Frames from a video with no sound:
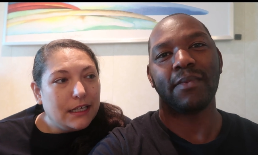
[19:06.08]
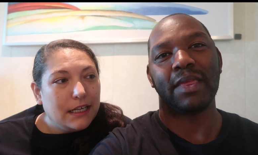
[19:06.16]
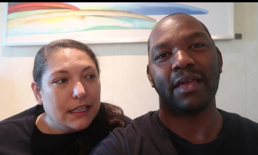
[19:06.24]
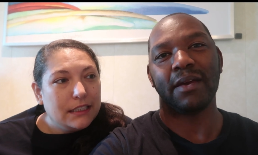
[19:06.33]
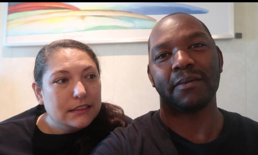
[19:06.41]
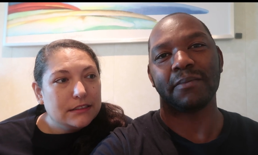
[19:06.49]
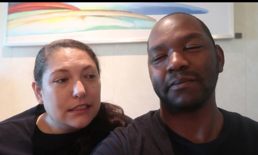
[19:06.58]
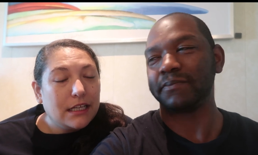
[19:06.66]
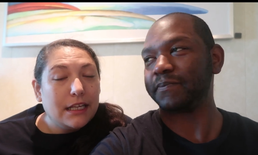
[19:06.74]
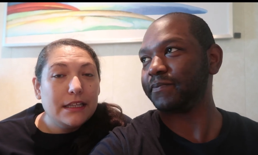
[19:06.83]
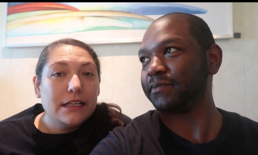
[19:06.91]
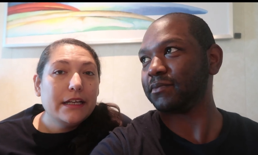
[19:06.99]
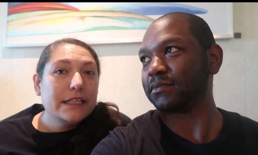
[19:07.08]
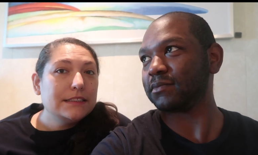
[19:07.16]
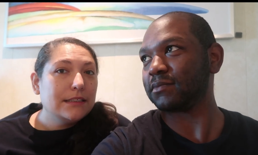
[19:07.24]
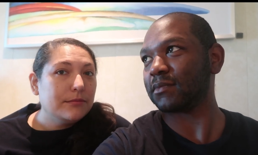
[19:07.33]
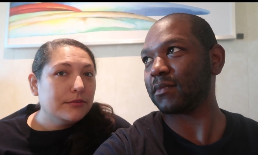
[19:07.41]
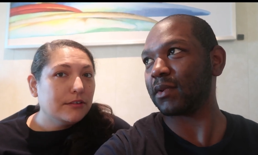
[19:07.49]
Speaker 1: and I think I
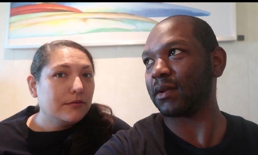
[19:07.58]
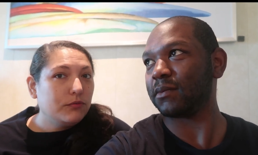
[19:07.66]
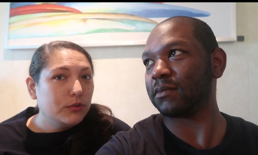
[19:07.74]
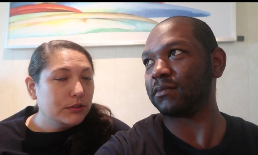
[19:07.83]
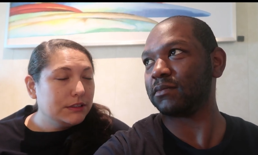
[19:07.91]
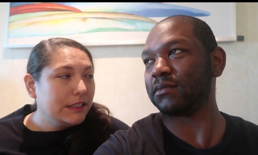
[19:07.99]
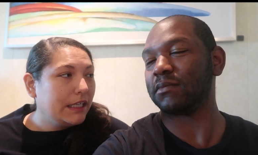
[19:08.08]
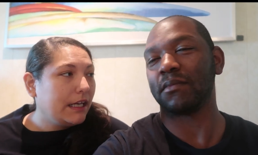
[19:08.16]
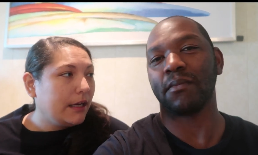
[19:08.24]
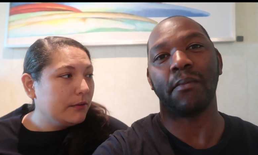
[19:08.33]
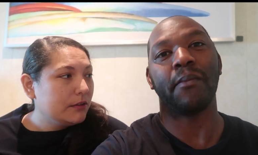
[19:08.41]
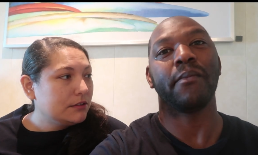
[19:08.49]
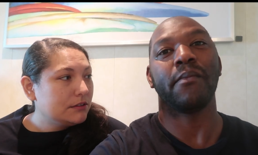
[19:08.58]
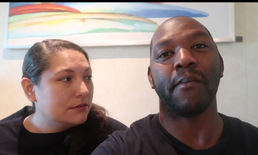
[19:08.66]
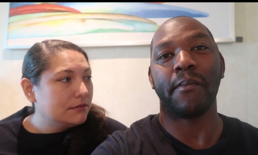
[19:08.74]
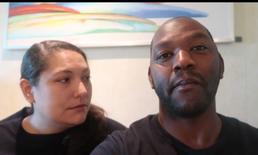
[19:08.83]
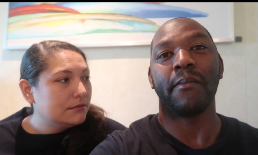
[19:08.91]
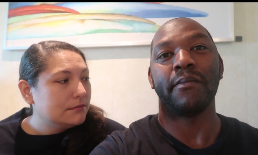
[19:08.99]
slept for a full 10 hours.
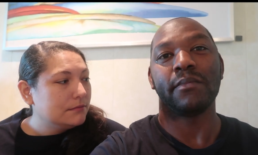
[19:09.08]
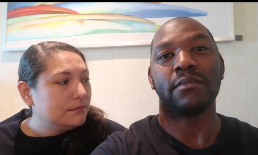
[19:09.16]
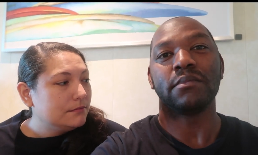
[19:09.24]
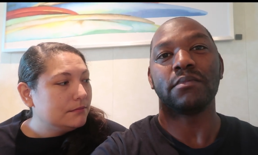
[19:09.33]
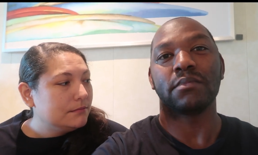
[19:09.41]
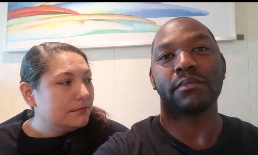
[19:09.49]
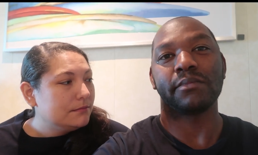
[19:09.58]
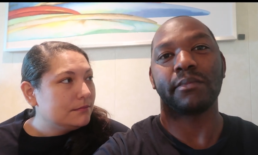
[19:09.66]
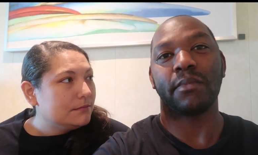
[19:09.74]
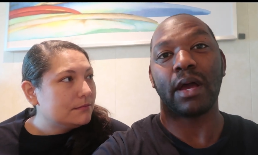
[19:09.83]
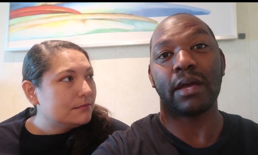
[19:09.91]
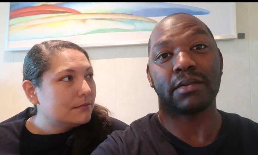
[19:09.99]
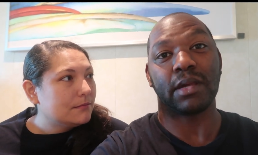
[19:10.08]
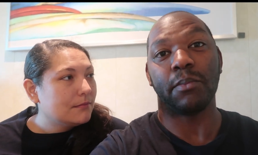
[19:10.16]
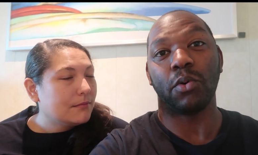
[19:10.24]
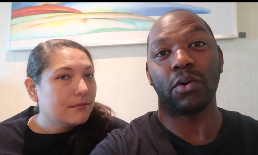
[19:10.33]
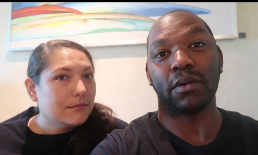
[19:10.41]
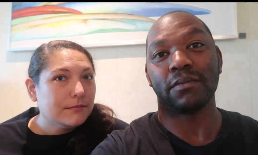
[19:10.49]
Speaker 2: I slept
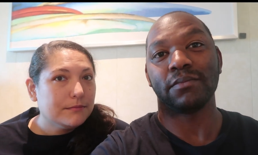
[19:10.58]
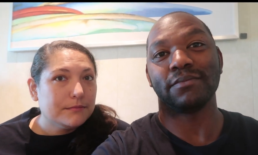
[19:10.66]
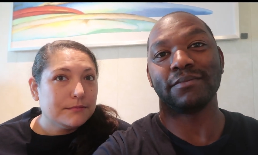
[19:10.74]
more.